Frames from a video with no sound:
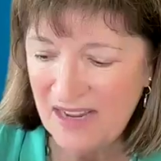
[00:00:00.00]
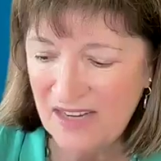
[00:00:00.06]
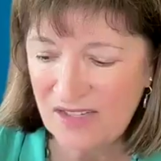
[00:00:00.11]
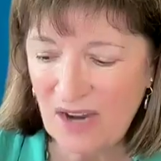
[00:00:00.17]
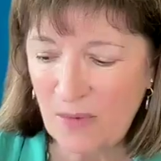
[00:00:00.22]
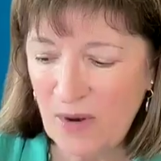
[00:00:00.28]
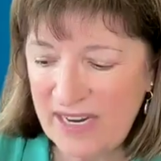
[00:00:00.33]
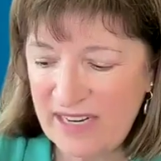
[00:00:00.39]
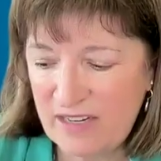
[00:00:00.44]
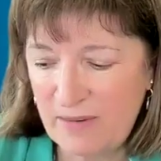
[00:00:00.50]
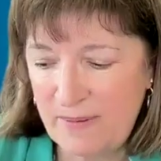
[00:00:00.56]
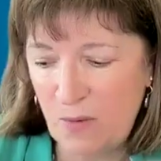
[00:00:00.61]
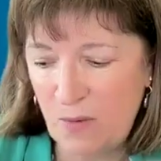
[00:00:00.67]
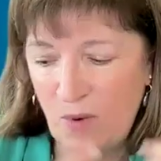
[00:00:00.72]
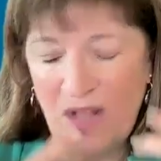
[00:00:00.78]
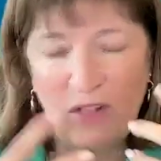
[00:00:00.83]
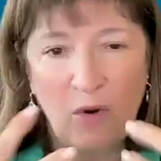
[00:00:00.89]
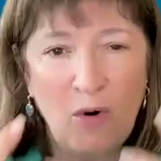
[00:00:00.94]
So I want it to
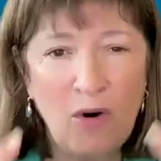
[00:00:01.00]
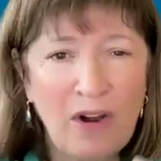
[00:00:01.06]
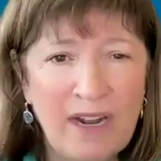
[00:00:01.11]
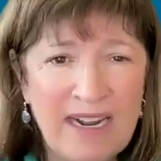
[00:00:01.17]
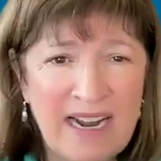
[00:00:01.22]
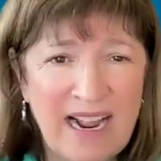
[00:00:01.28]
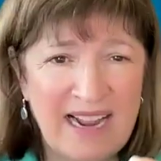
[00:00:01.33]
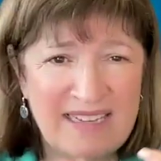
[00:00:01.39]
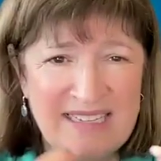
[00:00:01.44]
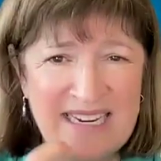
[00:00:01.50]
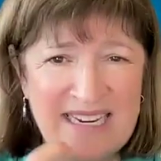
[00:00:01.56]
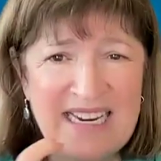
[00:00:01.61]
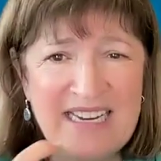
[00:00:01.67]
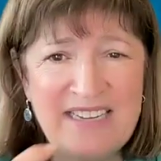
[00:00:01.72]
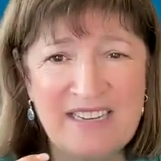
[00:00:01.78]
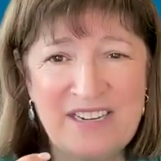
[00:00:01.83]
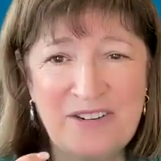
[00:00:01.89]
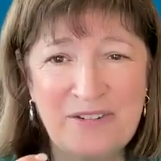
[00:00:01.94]
be well organized,
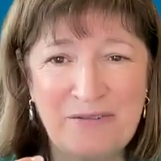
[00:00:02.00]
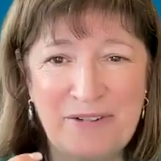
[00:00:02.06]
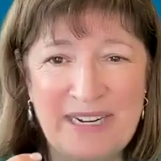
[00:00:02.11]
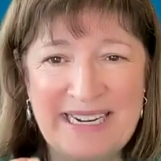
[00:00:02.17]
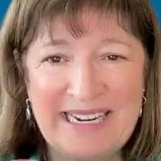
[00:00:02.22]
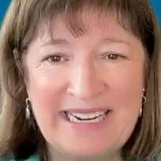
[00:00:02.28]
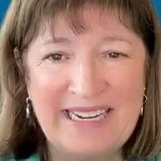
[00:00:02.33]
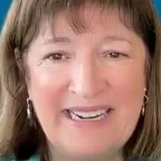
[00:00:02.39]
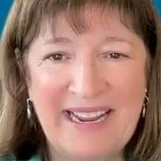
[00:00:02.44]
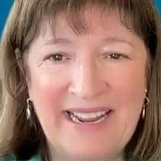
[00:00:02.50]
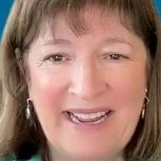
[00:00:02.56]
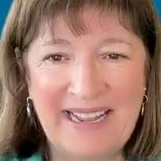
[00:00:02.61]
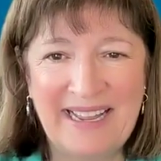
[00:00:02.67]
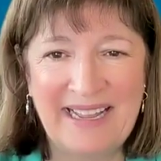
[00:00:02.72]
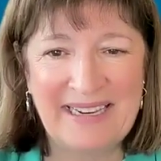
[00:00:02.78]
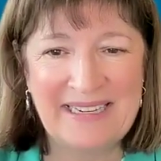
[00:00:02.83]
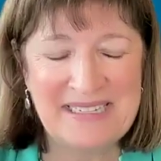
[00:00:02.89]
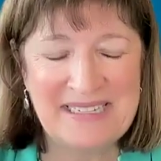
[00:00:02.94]
easy to read.
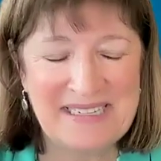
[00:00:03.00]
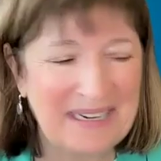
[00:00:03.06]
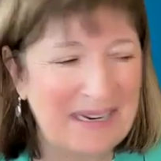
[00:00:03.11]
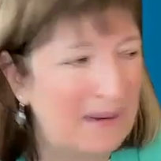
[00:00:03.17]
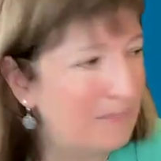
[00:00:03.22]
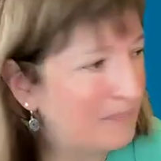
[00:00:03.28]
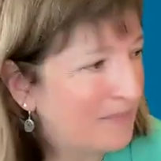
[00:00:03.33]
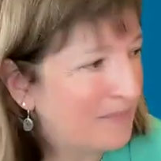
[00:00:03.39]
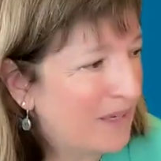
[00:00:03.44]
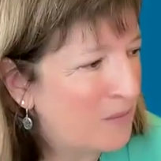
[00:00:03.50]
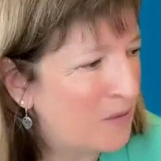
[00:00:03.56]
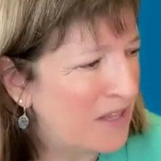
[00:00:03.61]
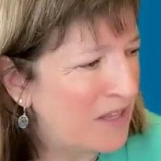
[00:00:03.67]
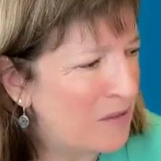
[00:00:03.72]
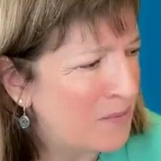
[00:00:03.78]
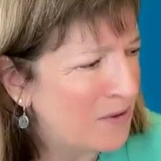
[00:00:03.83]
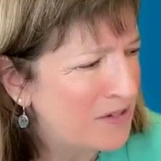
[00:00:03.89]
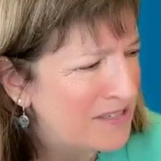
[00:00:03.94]
And in
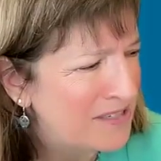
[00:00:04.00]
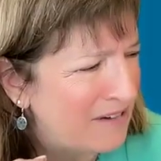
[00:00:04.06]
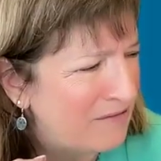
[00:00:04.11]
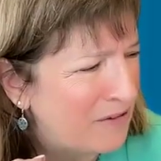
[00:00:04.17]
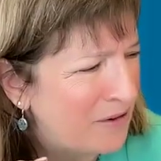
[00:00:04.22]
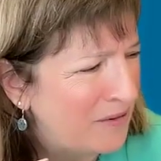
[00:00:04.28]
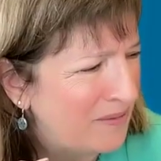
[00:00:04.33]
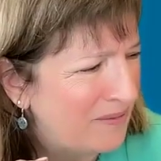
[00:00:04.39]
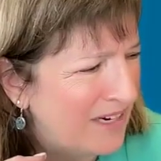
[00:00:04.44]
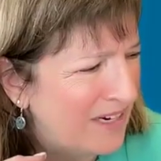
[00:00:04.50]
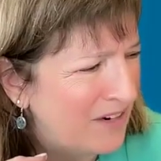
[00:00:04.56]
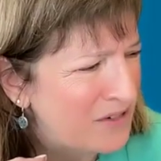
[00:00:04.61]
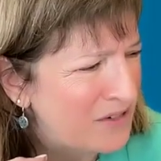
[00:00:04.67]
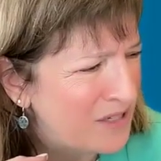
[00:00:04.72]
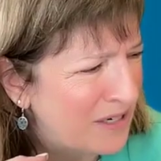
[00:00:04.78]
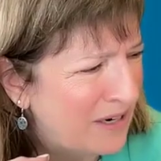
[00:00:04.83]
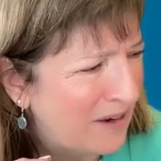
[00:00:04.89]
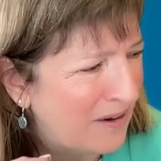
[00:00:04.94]
one of the books I wrote
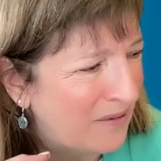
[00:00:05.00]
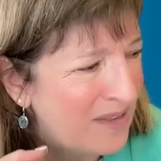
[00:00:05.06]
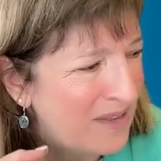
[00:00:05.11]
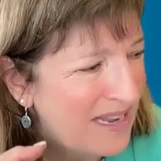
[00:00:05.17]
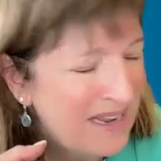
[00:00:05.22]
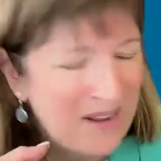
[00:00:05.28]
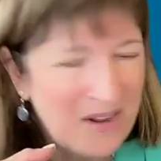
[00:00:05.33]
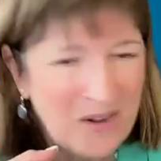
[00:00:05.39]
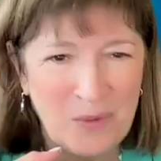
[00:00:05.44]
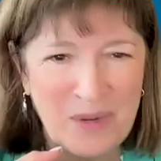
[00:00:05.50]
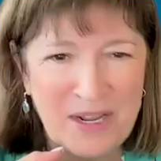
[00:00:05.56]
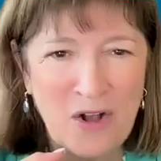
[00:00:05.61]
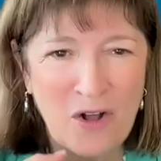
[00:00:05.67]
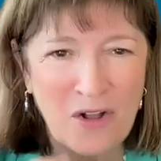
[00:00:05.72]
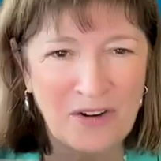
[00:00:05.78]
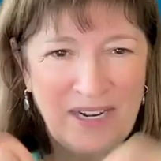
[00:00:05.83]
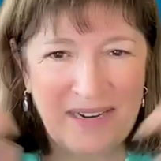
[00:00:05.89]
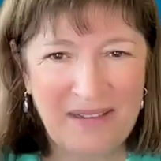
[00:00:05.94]
years ago, we
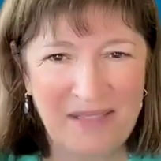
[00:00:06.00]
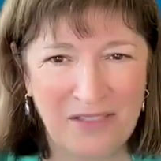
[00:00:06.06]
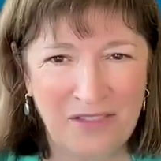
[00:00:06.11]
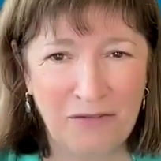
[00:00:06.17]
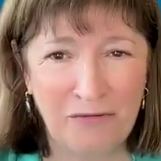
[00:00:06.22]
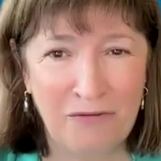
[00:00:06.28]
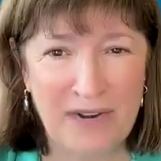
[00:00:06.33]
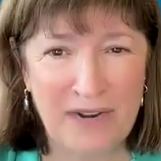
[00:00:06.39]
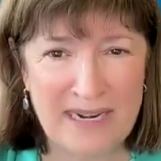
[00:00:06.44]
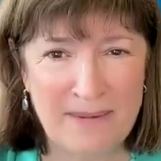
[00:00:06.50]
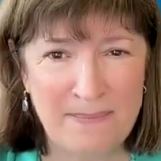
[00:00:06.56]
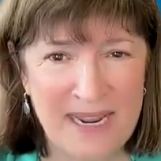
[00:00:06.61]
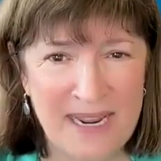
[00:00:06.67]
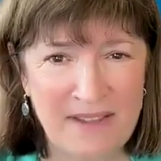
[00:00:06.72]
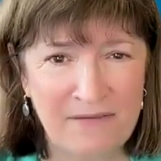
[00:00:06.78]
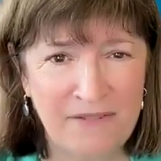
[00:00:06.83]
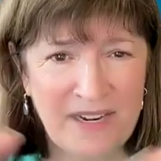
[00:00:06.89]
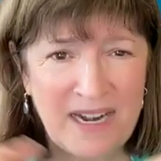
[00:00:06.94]
called it the read
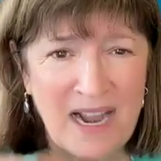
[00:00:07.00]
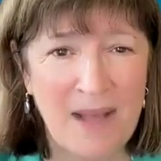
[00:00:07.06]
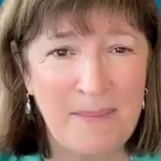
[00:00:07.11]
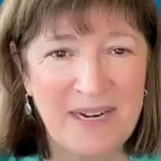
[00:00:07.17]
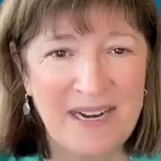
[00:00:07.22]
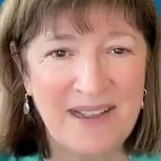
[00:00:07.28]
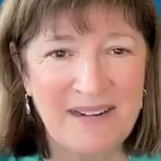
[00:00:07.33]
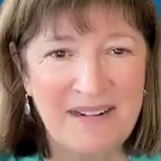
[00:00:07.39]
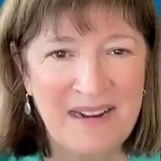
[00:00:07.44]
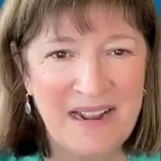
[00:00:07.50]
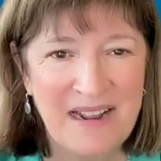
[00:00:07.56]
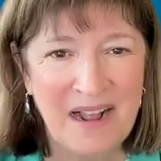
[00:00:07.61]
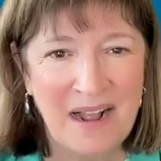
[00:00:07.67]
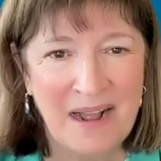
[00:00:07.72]
me phenomenon.